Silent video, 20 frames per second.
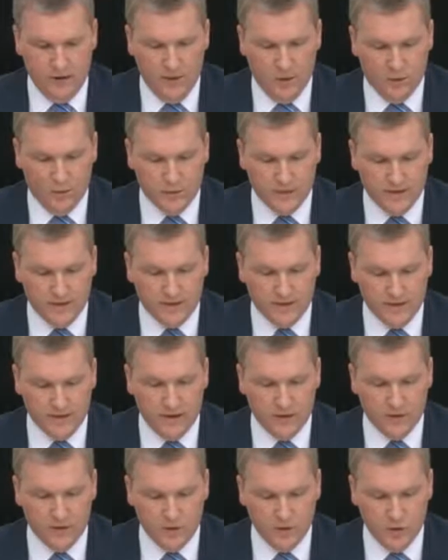over
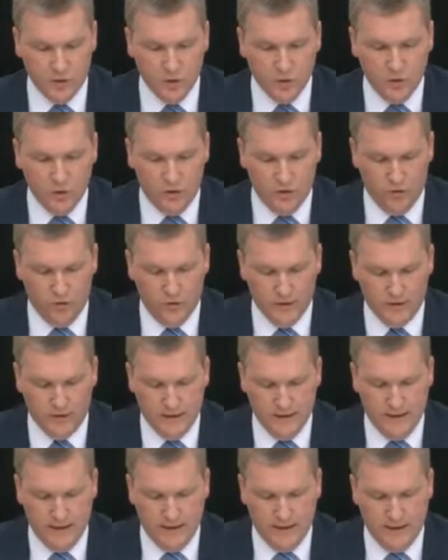6,200
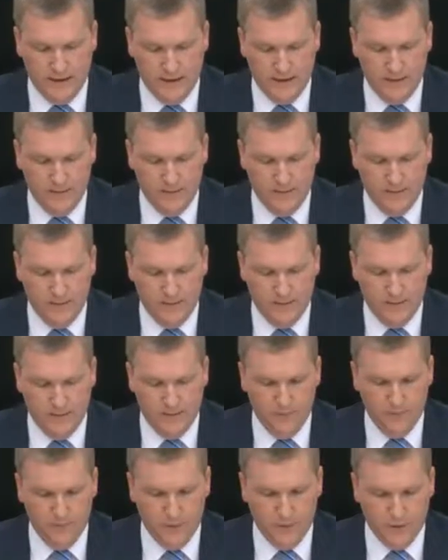
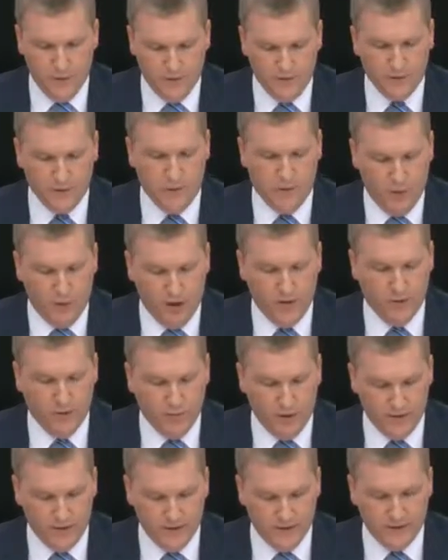principal private
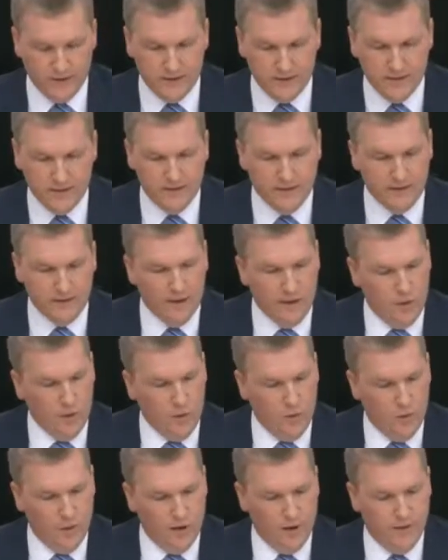residences
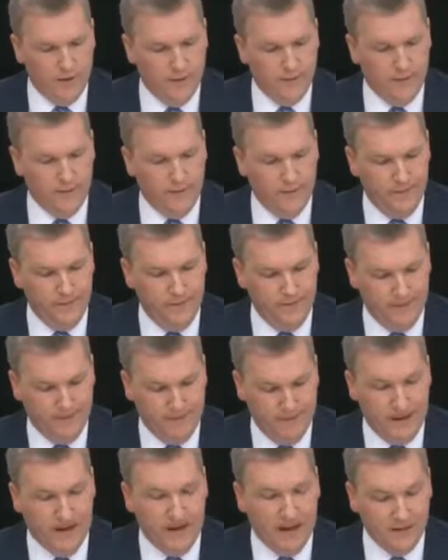where
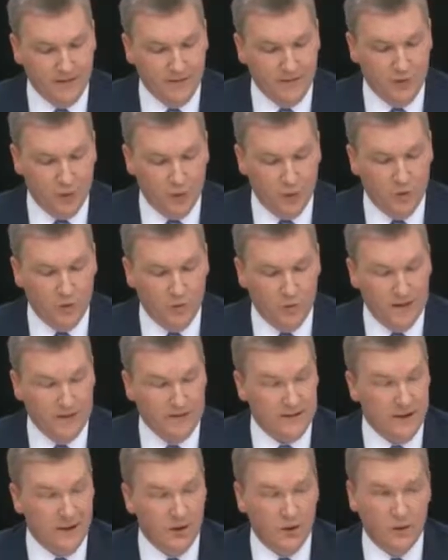the loss of the home
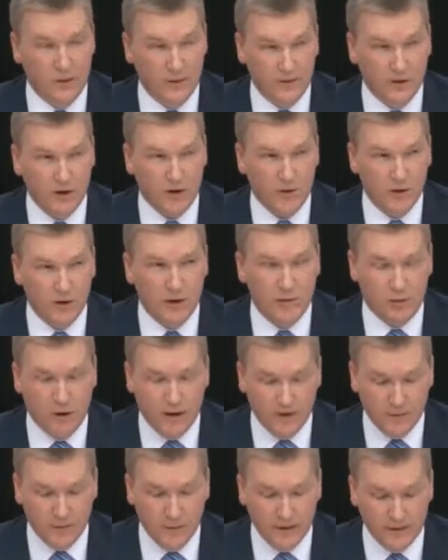is now a very real
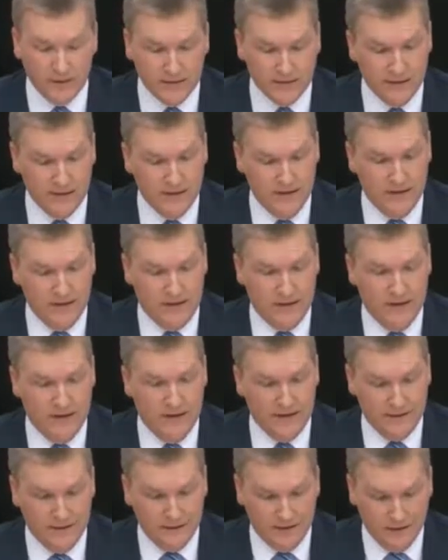prospect.
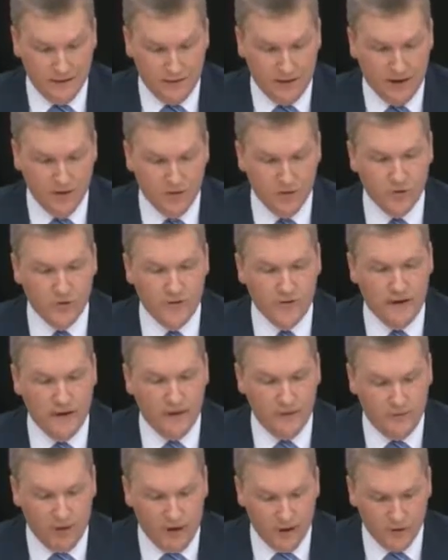Assisted voluntary
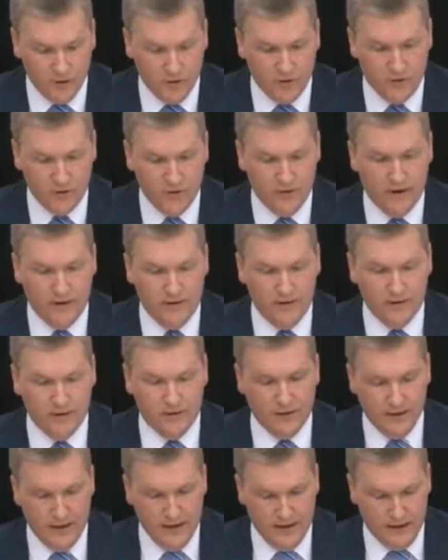sale, voluntary
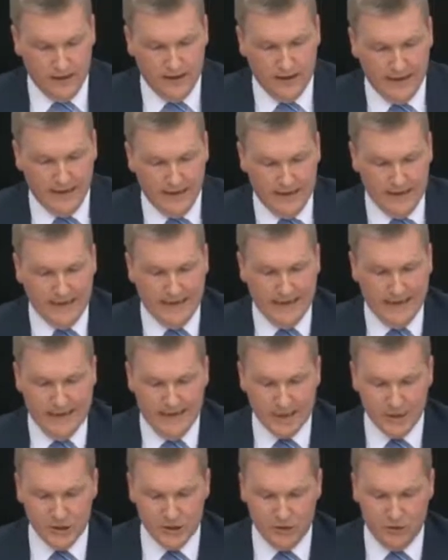surrender, legal
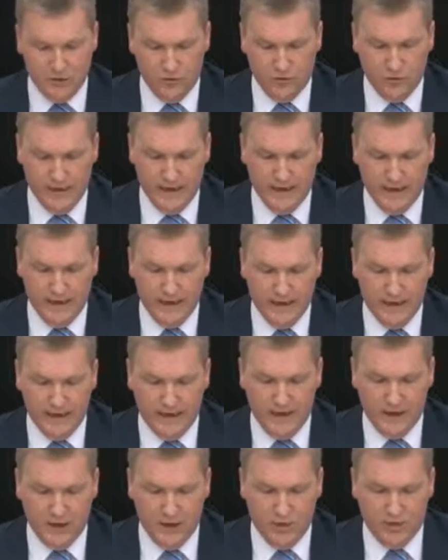action underway,
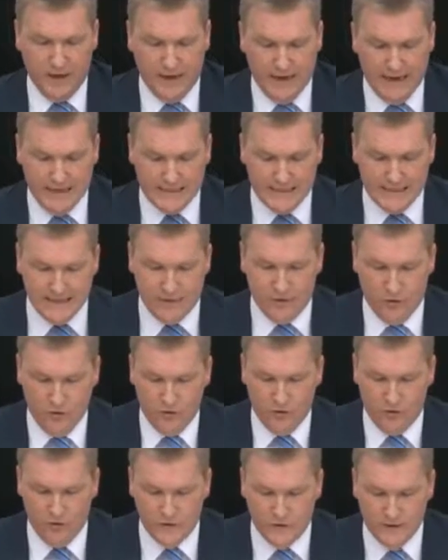and you have
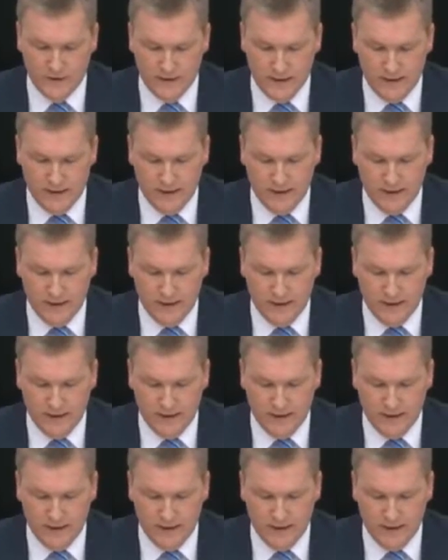1,800